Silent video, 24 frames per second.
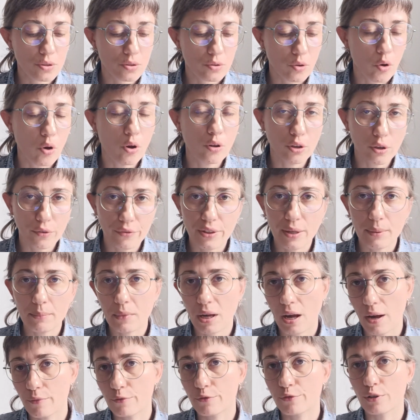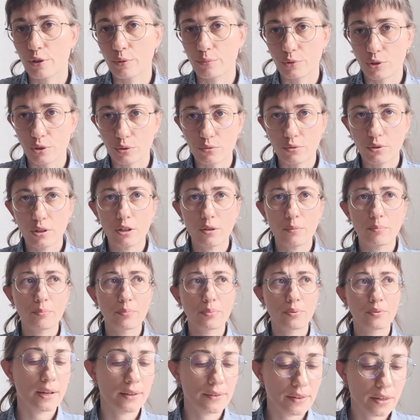All of them come from Europe.
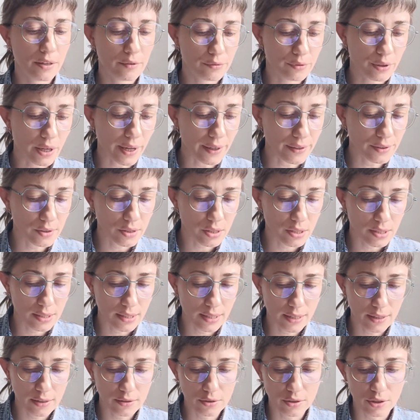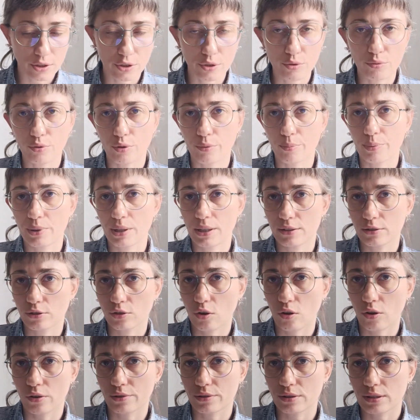They write in the European
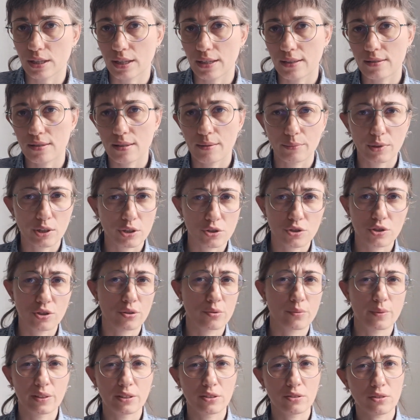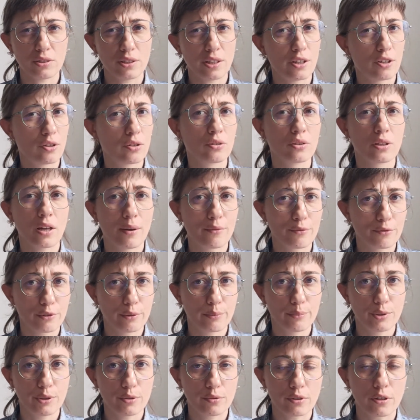context. I'm not sure whether they all come
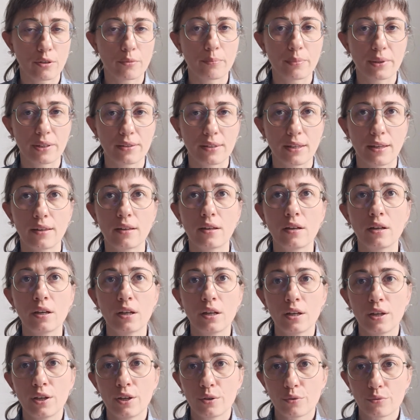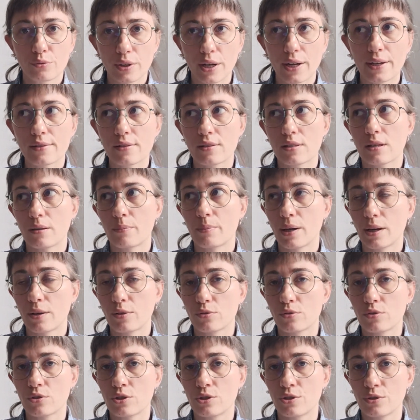from Europe, but they write
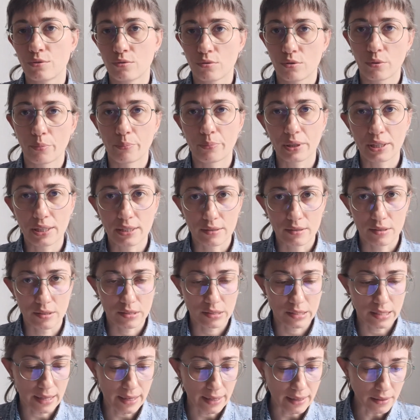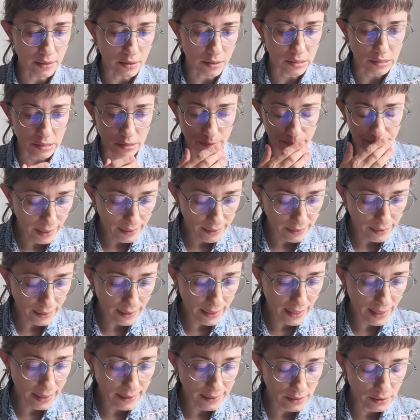about European states. And
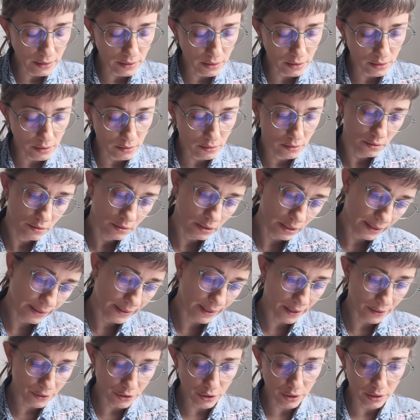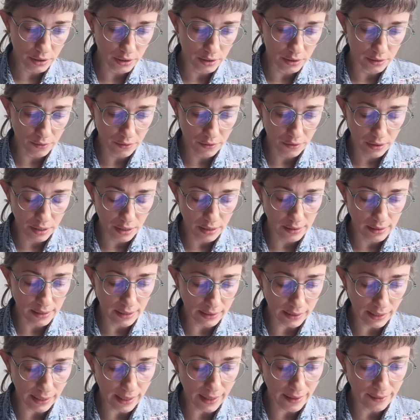again, another thing
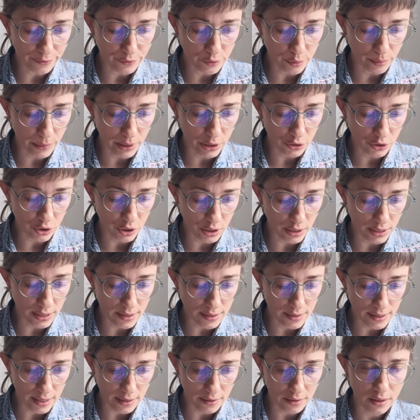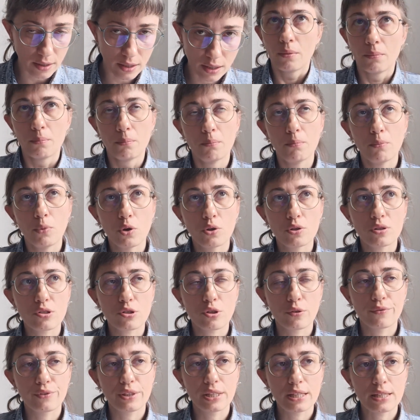that I have to mention is that most
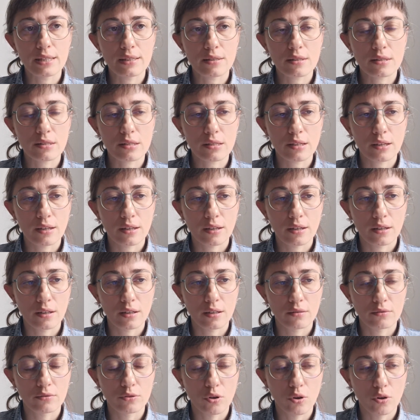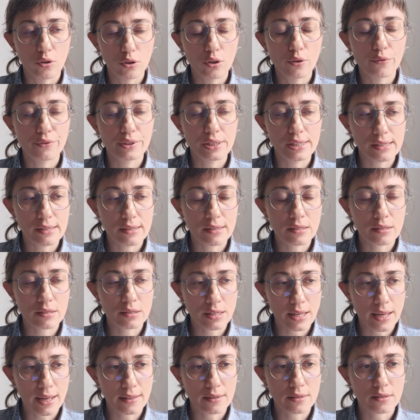of these, all of these
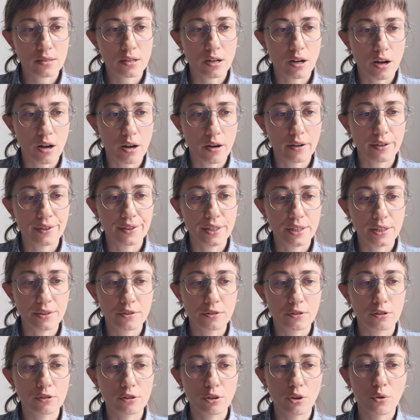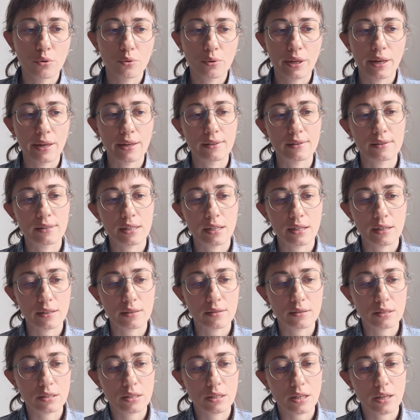states are either
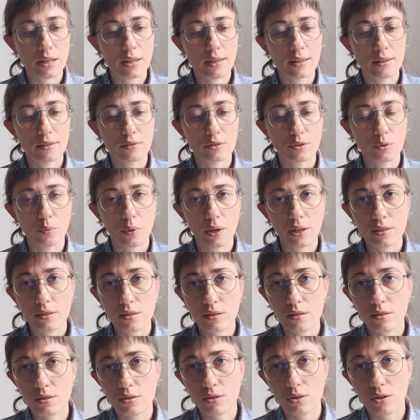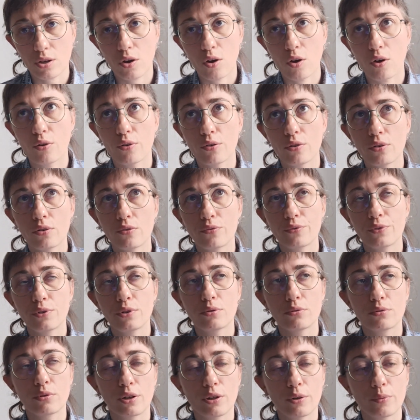located in the west of
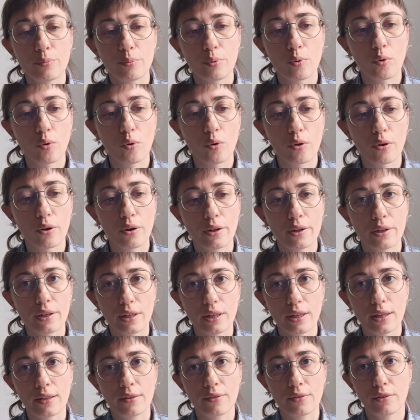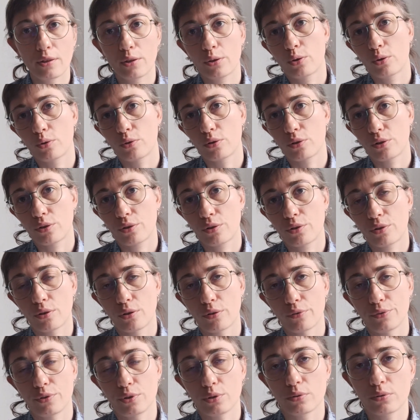Europe or in the north
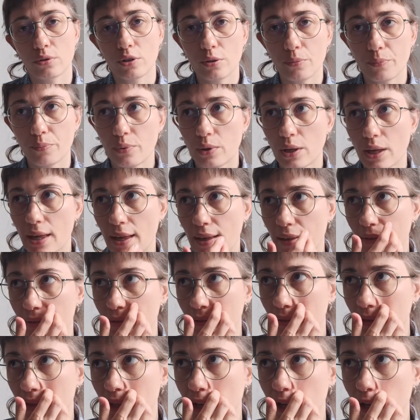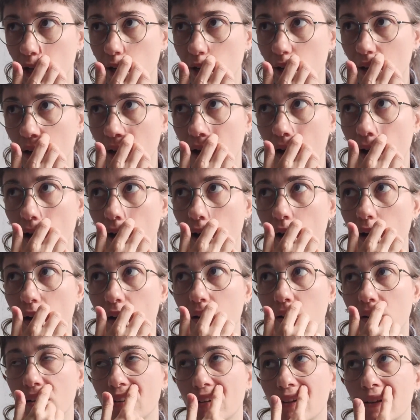of Europe, and there
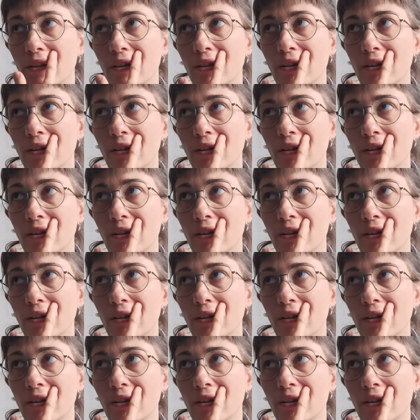are